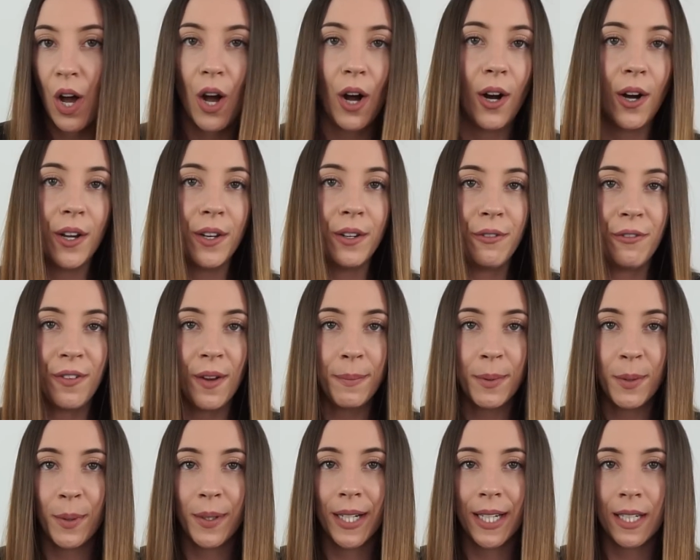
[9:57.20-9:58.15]
On
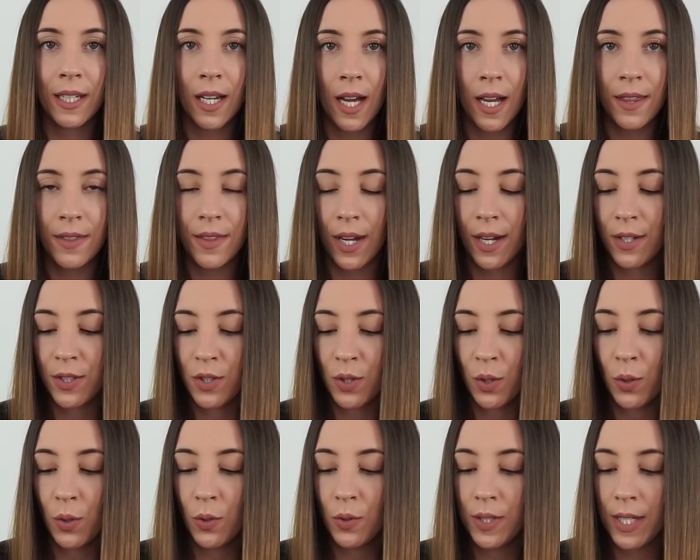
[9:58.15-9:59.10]
February 9th, I
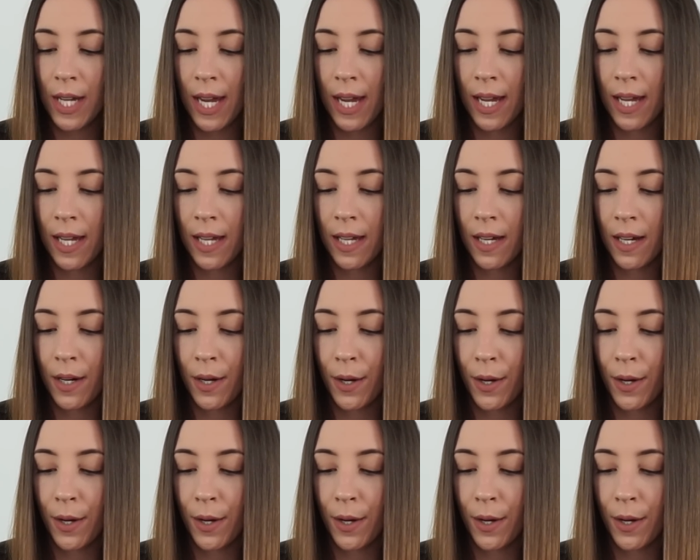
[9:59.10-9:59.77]
sold a